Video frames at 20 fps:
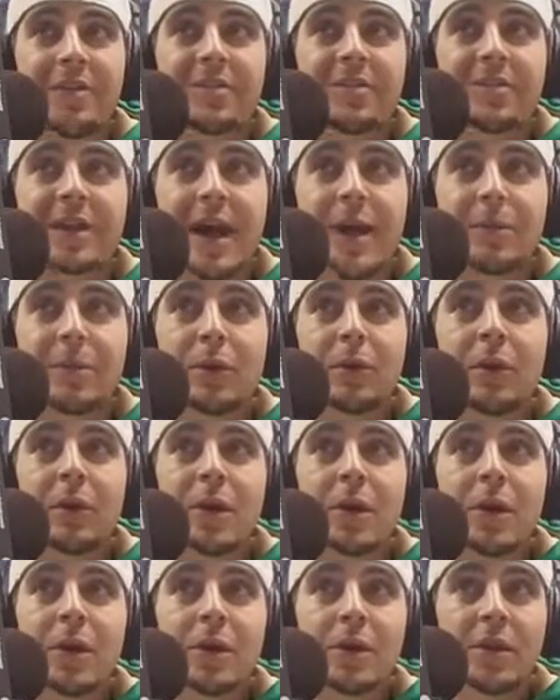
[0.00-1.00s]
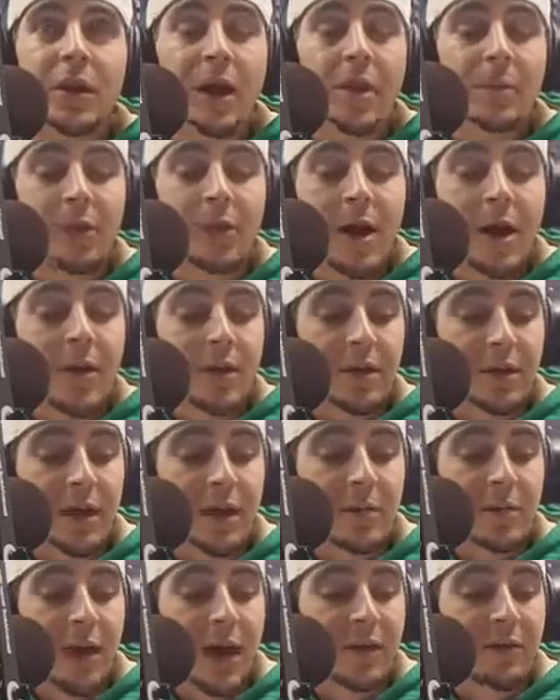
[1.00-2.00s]
of stable. Sam
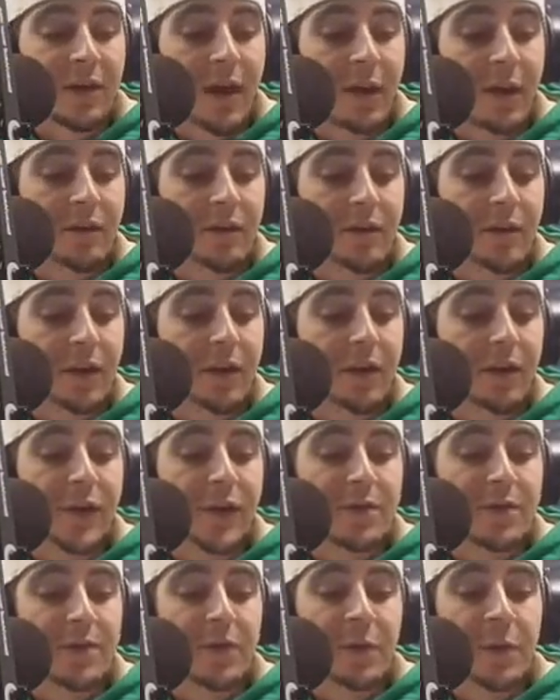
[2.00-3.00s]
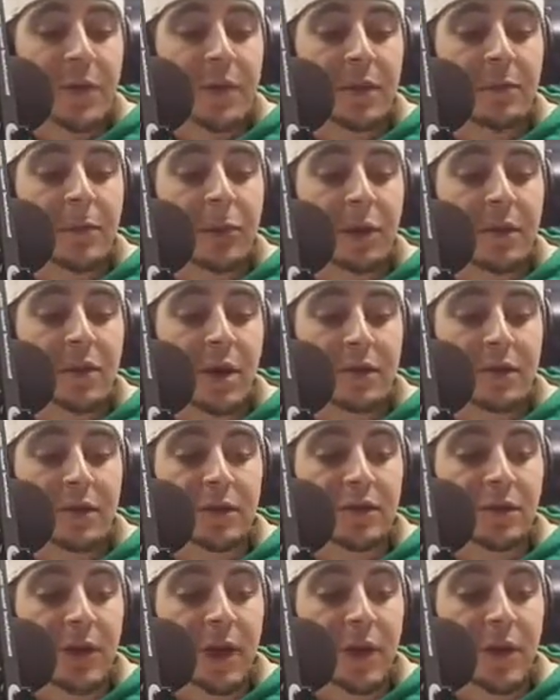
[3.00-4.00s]
Kraft's out for the year. That just means more
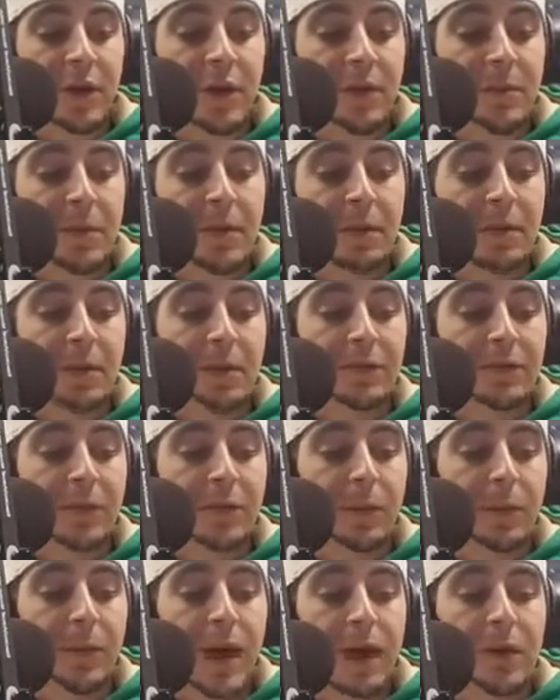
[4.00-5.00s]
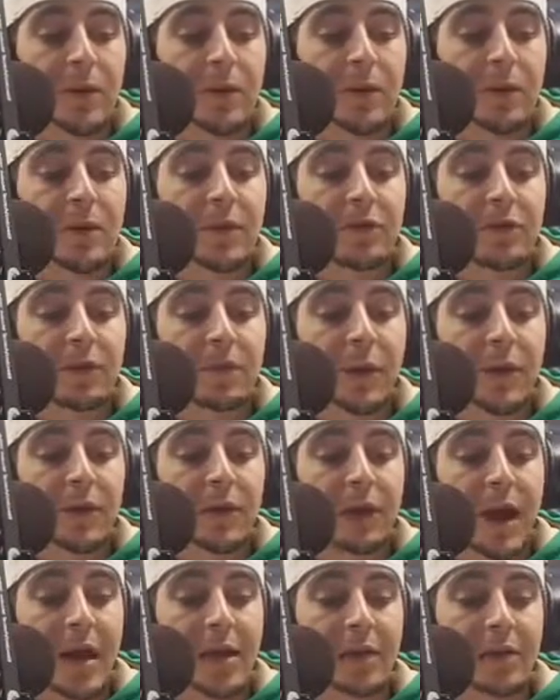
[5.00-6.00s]
touches for Anthony Miller and Phil Mayhew. There's some
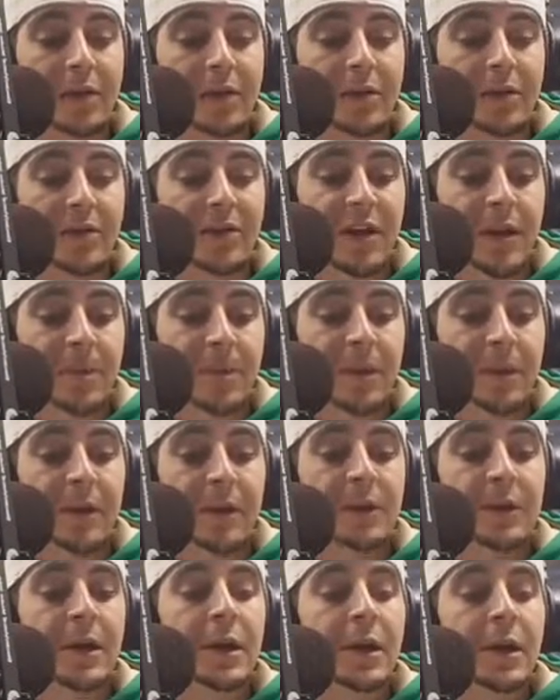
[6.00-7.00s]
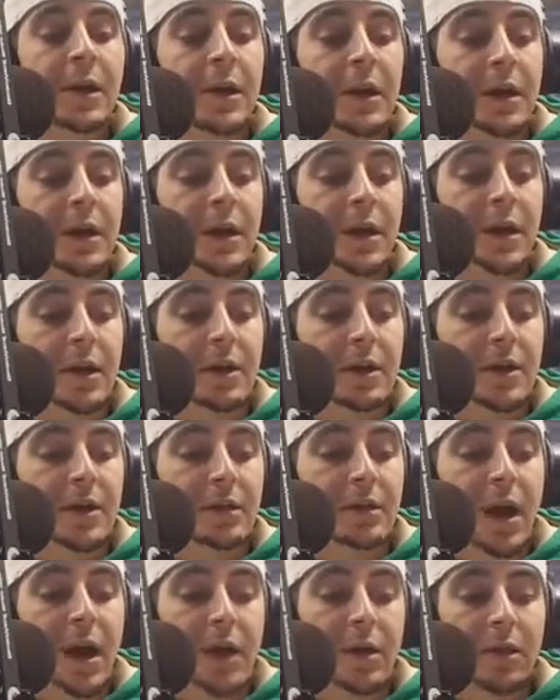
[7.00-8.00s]
other guys that are going to step in and
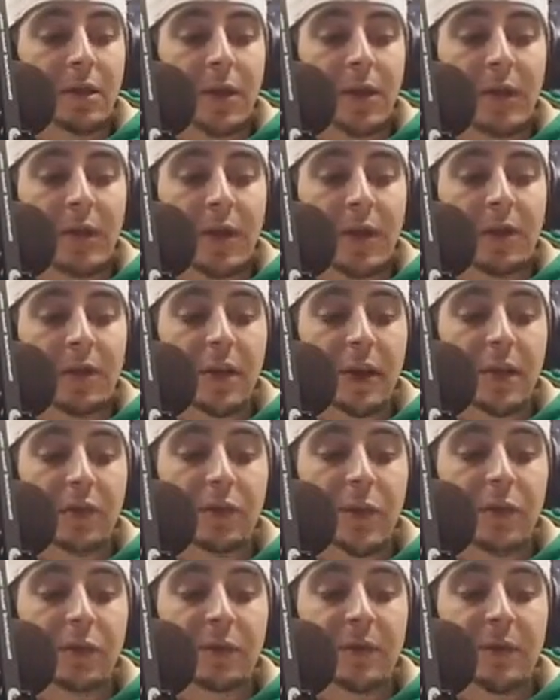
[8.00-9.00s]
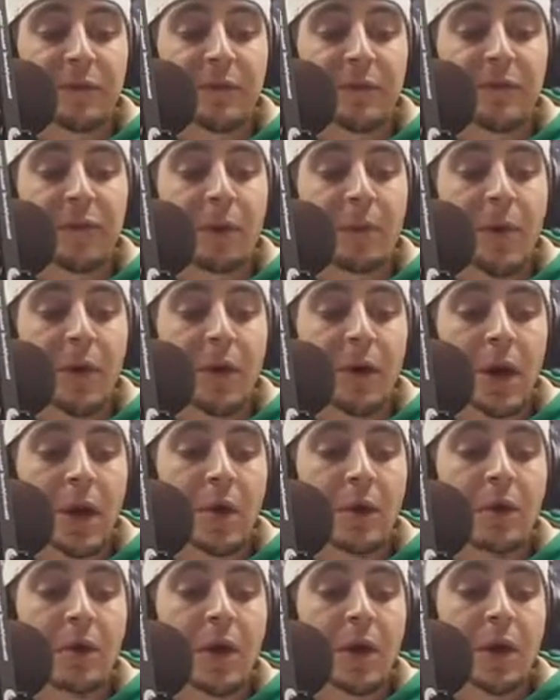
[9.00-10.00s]
do nice. So that's as far as Memphis football
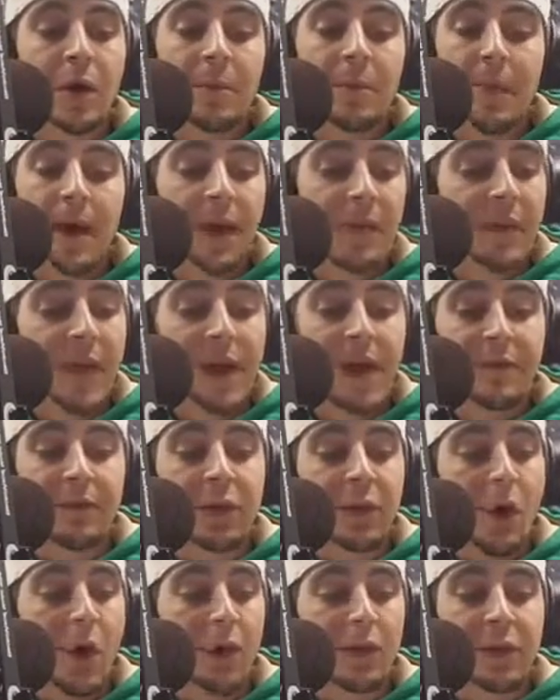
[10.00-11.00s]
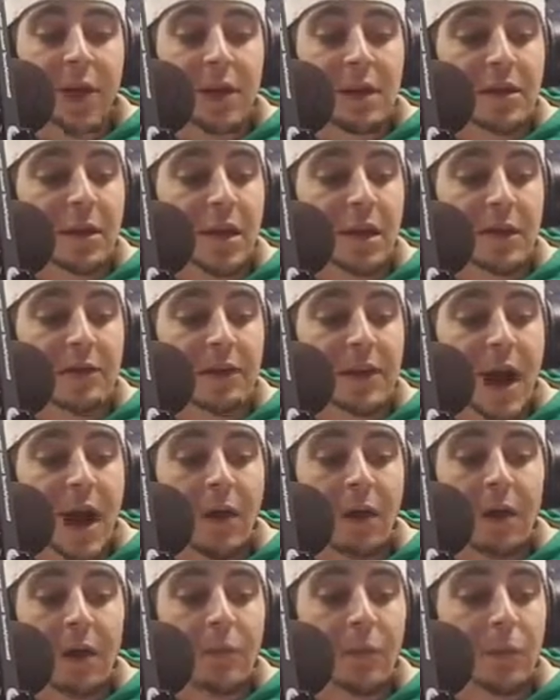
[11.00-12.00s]
goes. Man, they have lost a ton of
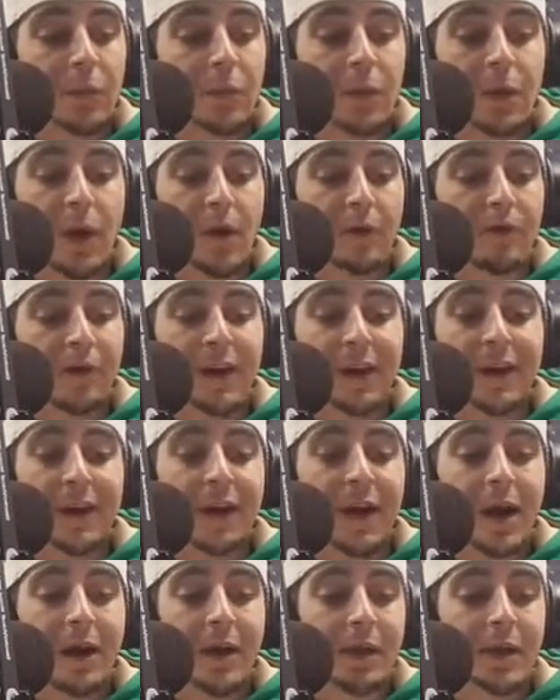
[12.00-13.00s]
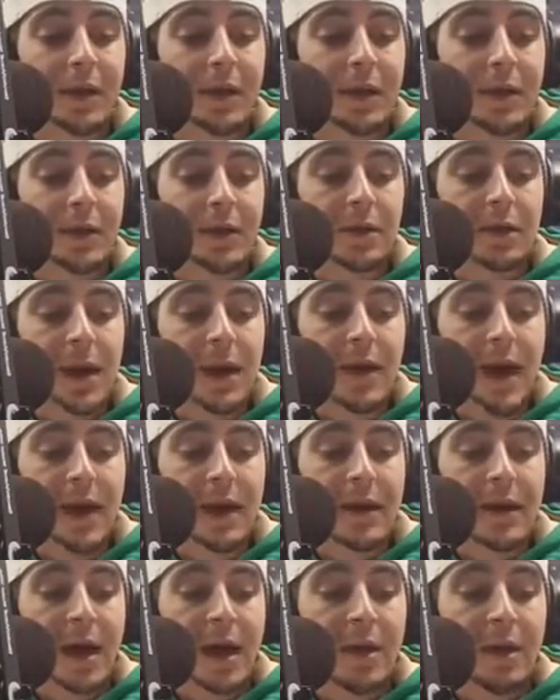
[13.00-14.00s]
talent very early.
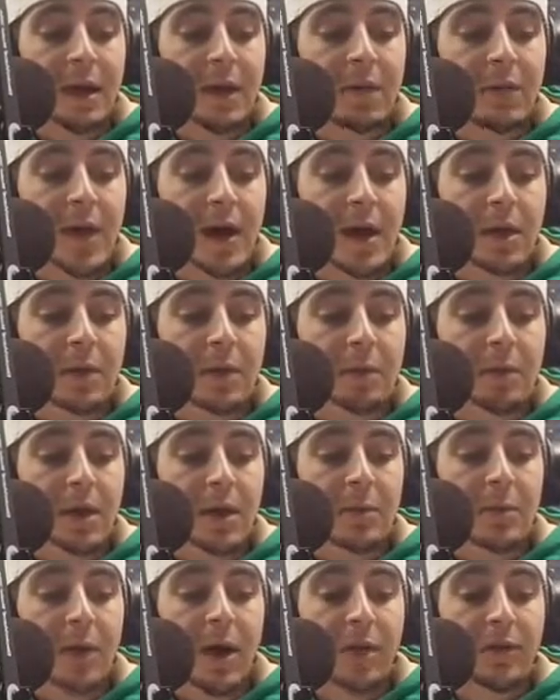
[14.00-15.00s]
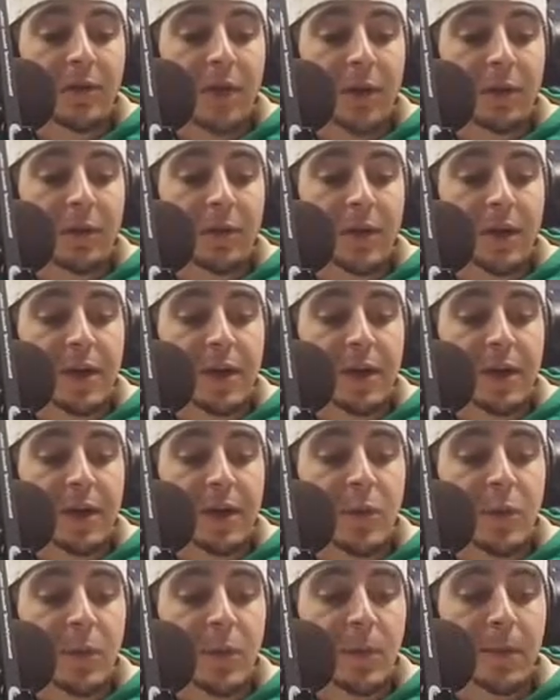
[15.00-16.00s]
I did not know that. So Sam Kraft's out for the year.
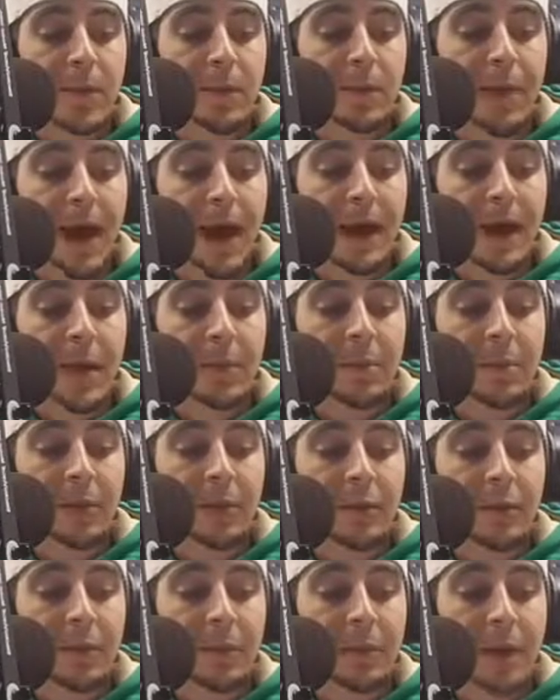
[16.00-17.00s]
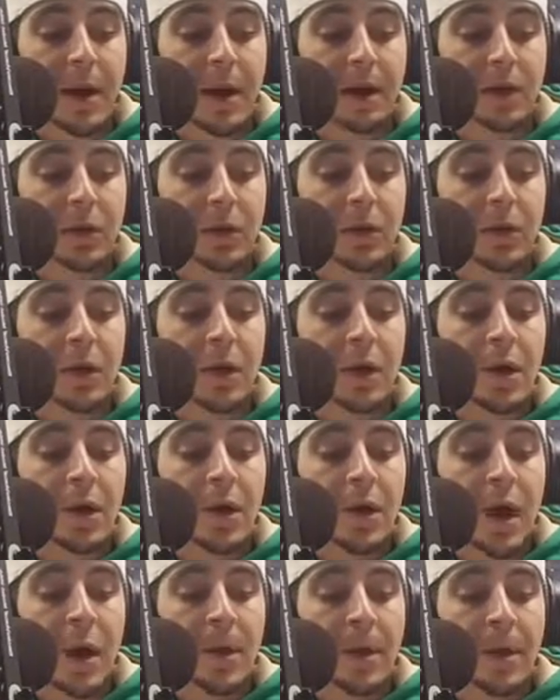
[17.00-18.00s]
He will be back, I believe, with a medical
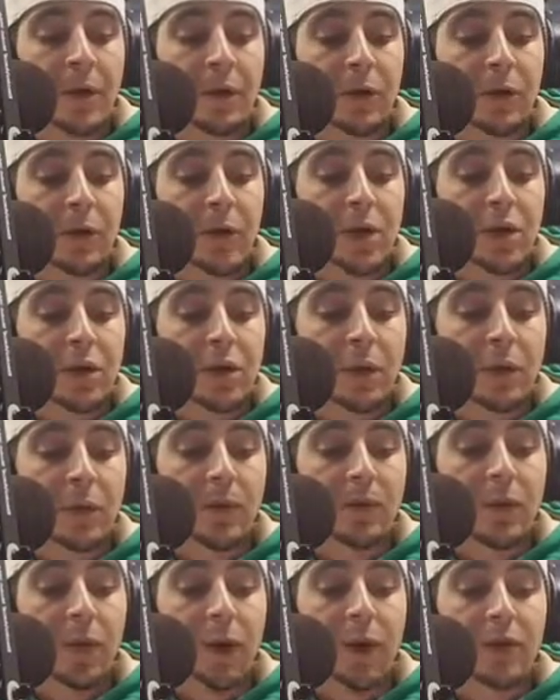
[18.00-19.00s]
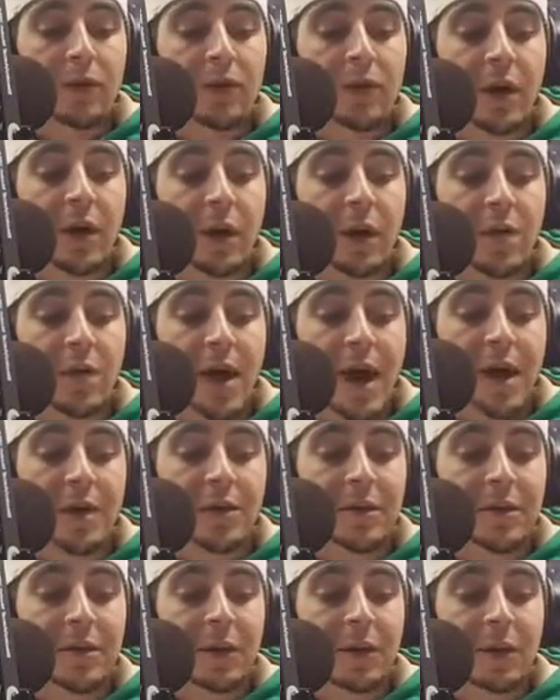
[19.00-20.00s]
red shirt. We've lost
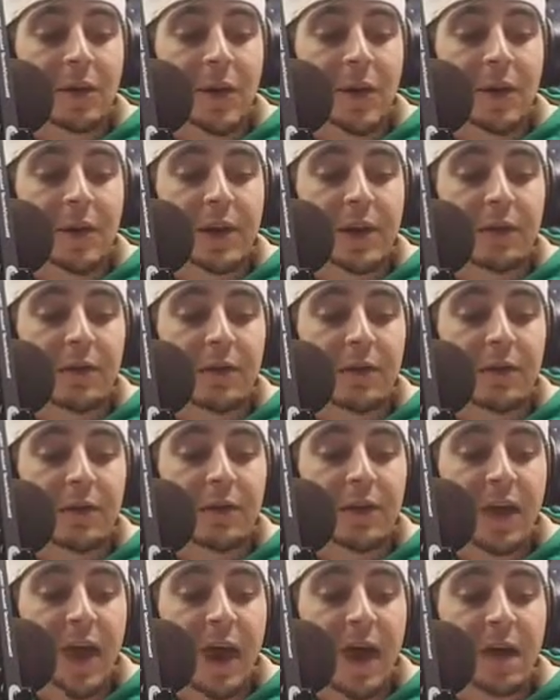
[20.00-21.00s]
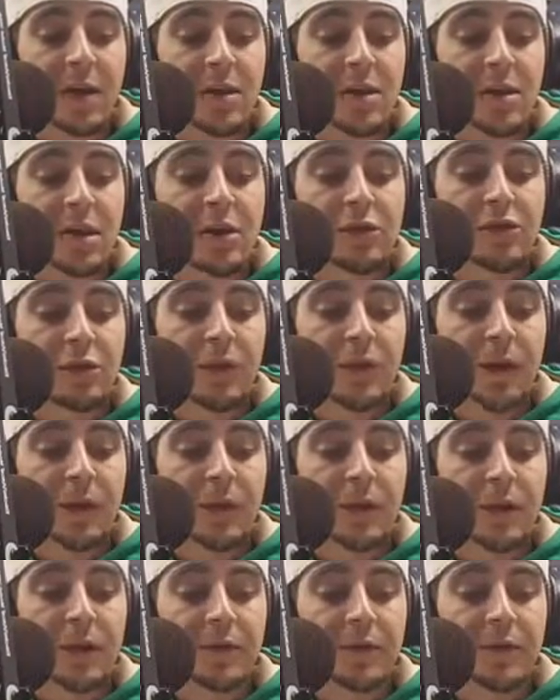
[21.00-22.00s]
Jackson Dillon on the defensive side, Gentry
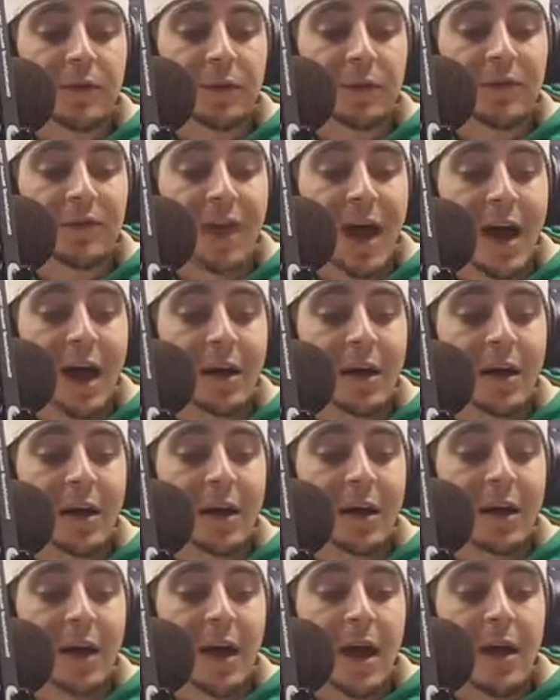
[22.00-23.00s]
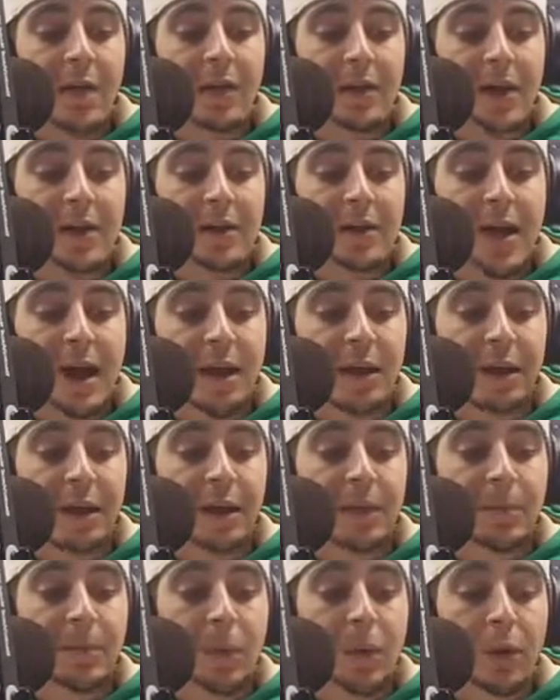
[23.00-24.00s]
on the defensive side, and then
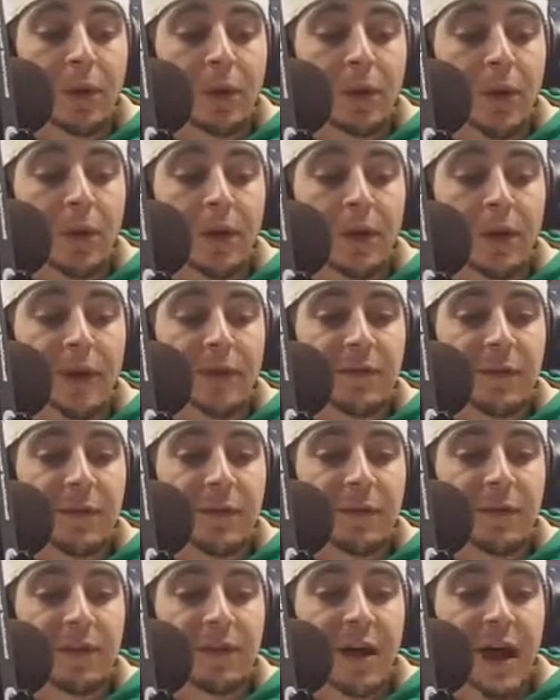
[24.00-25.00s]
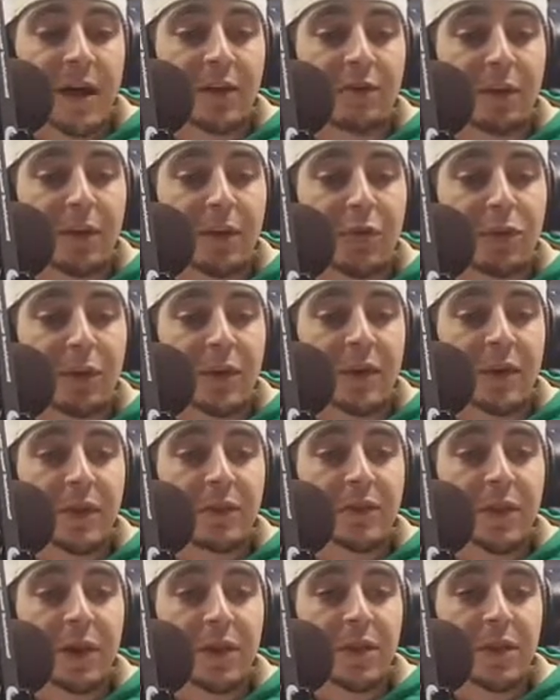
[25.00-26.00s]
Darian Porter on the defensive side. So 3 in
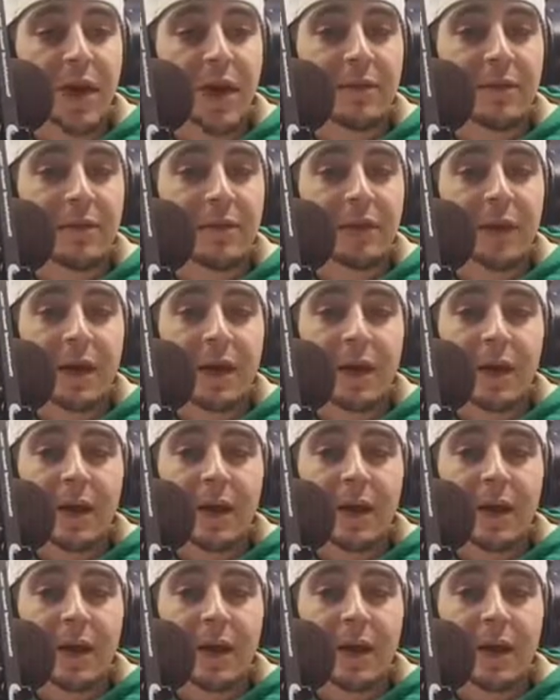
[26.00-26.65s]
the front 7